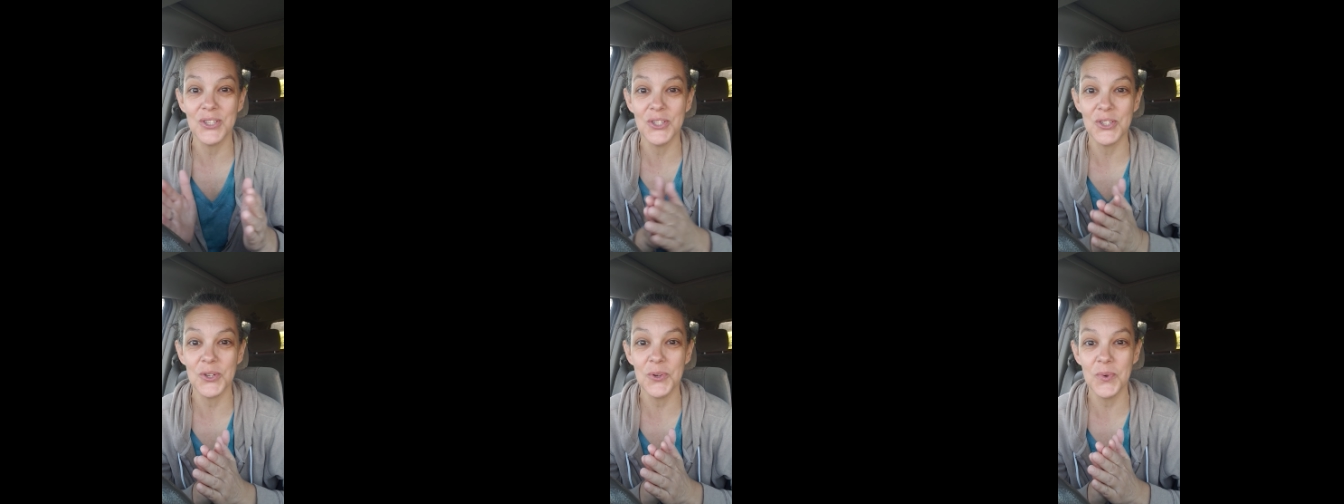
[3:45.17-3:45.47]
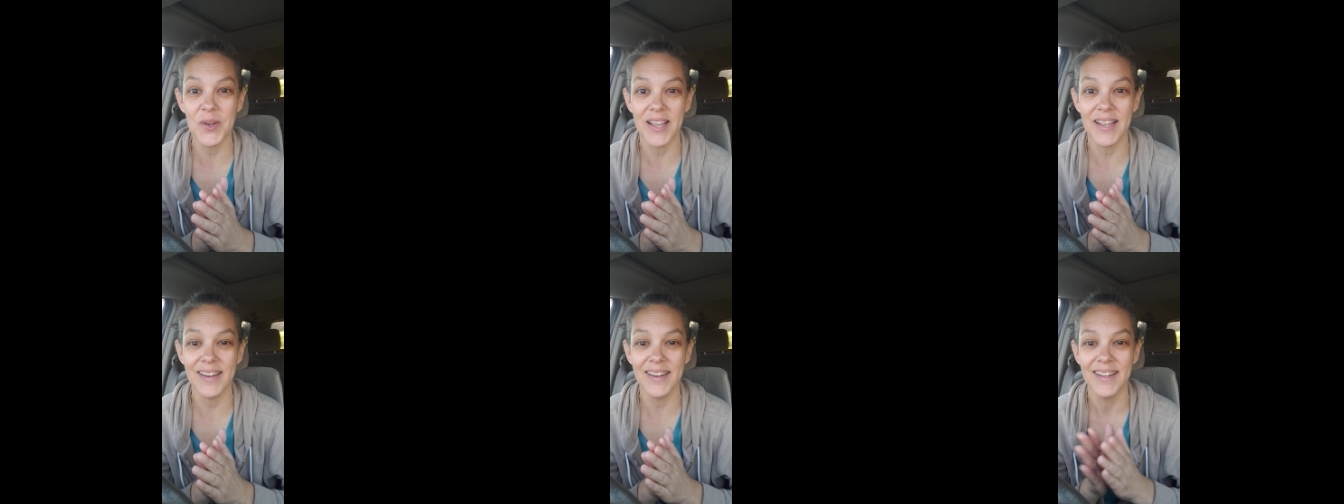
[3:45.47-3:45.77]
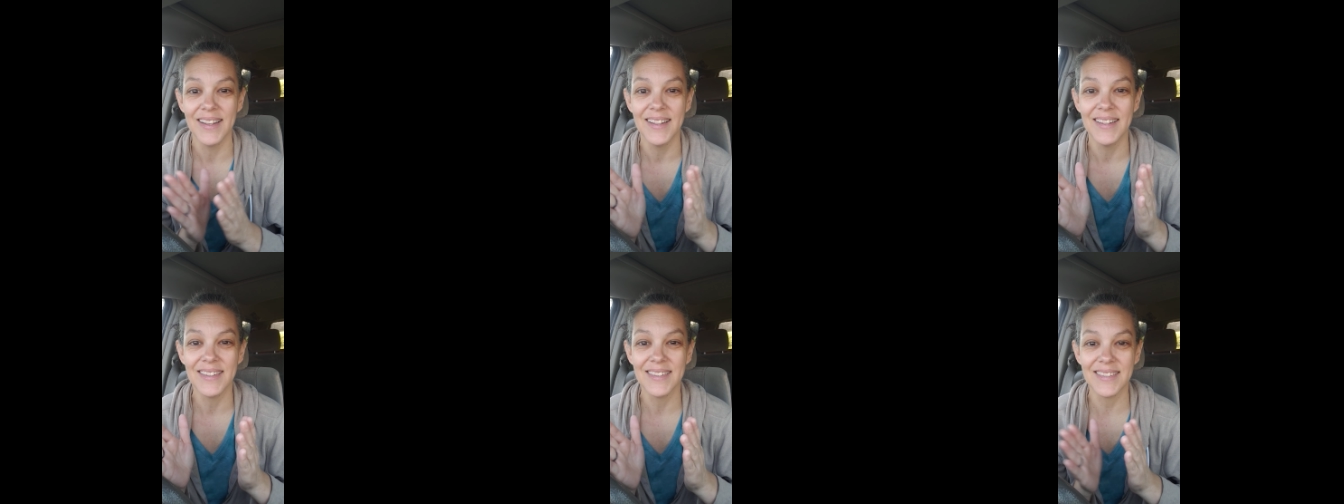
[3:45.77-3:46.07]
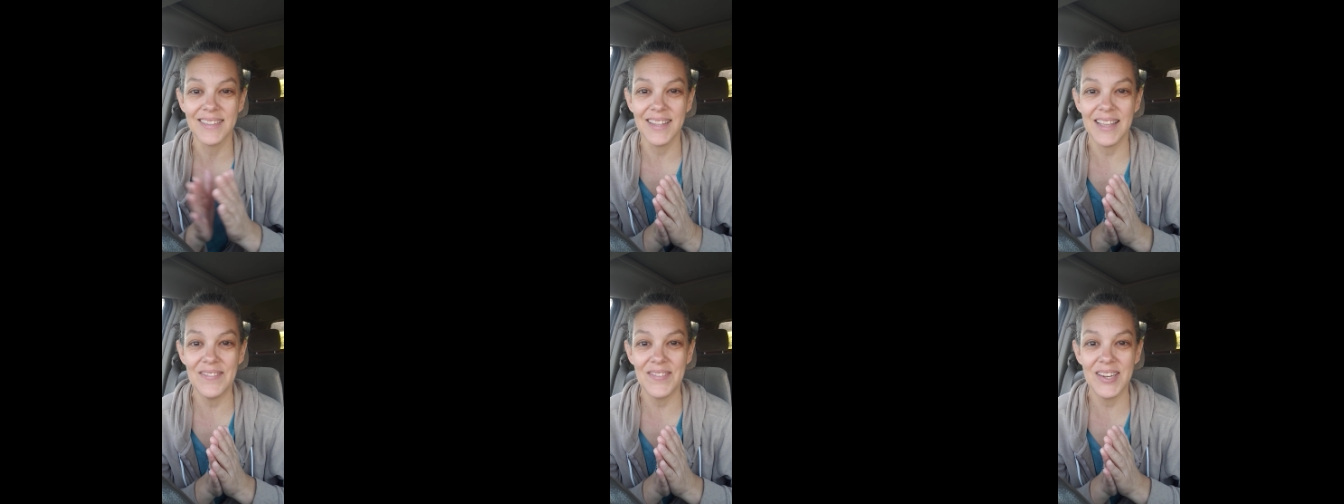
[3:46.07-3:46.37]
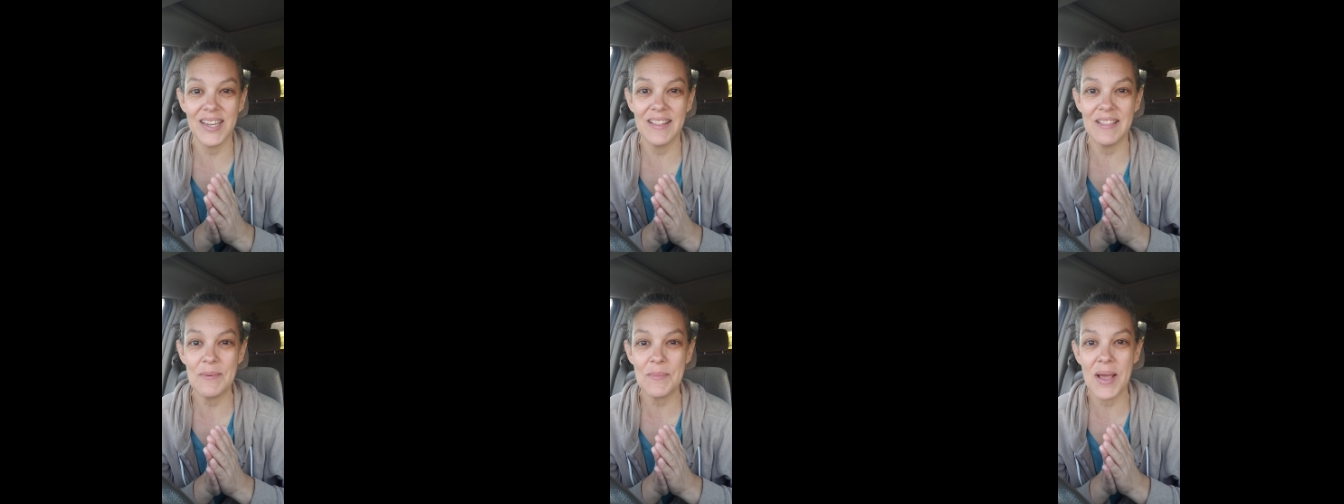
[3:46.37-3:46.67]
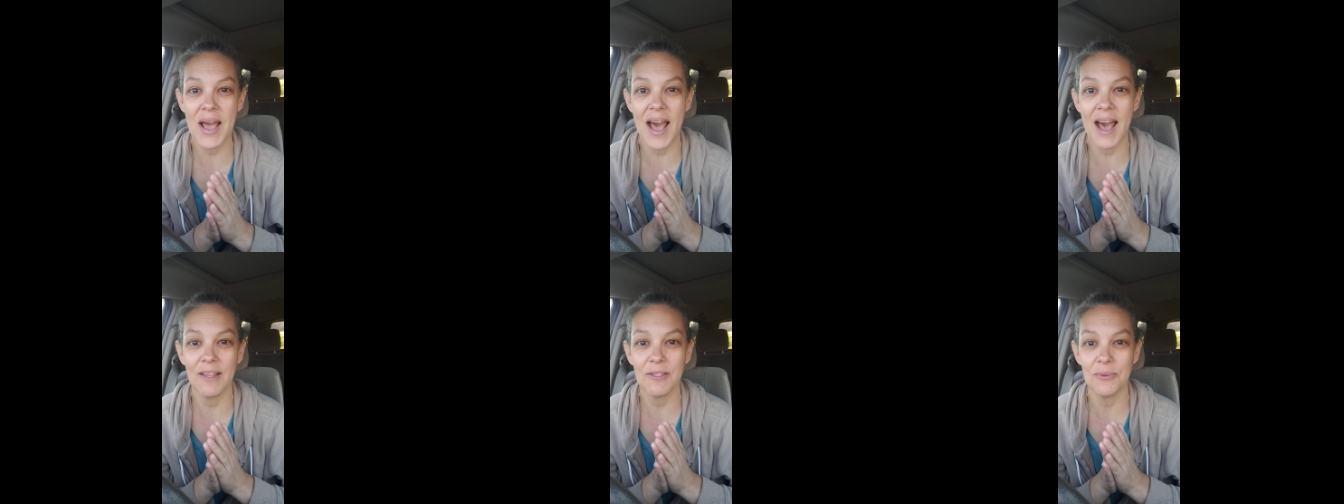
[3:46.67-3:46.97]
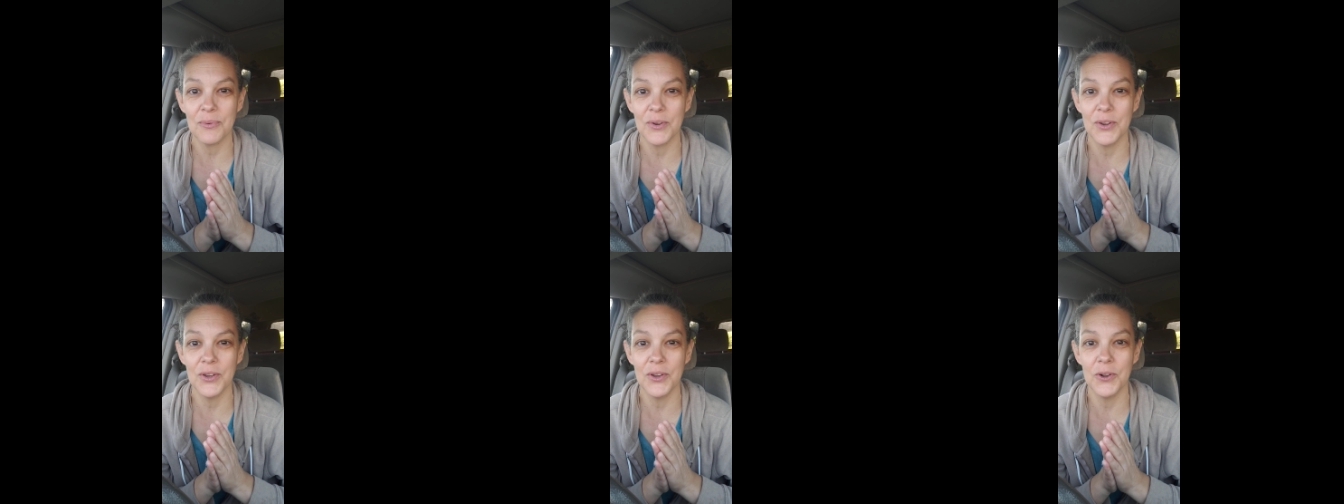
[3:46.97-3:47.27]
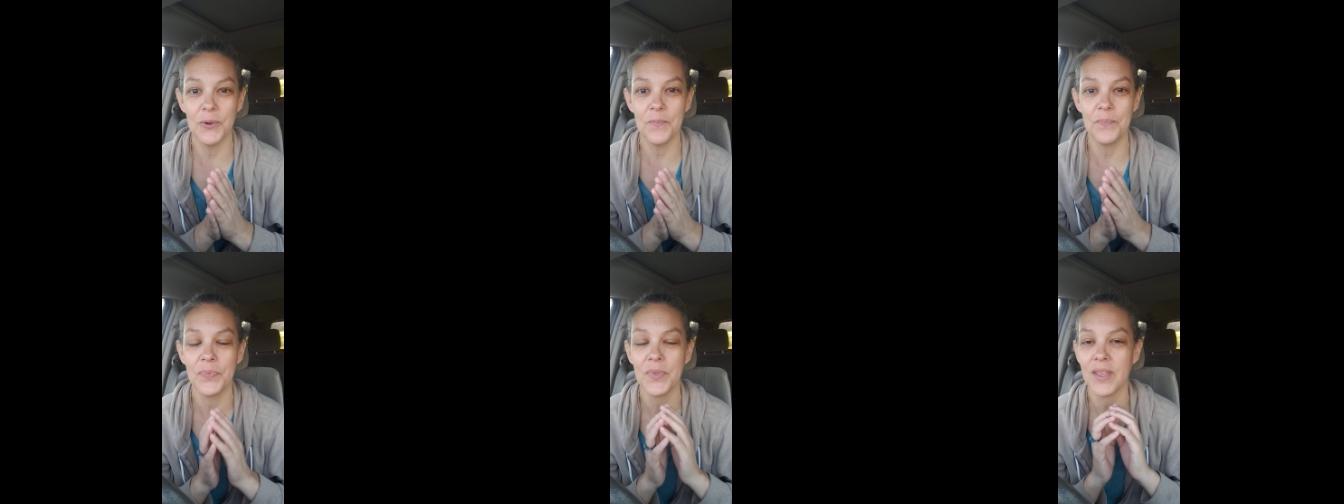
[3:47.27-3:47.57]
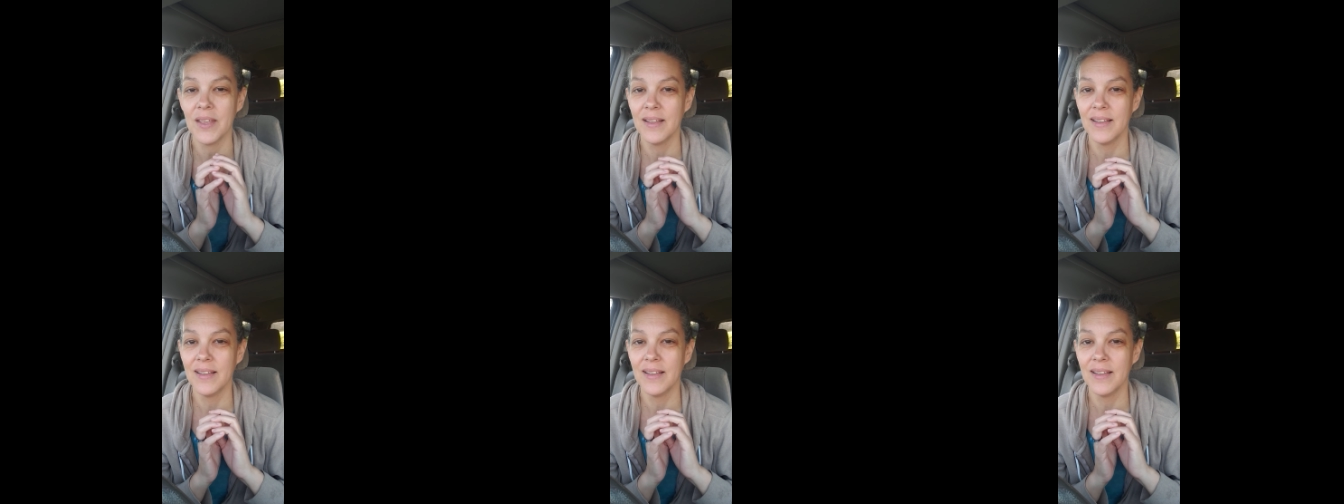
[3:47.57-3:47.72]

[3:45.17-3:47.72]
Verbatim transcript: do it. Leave it in the bathroom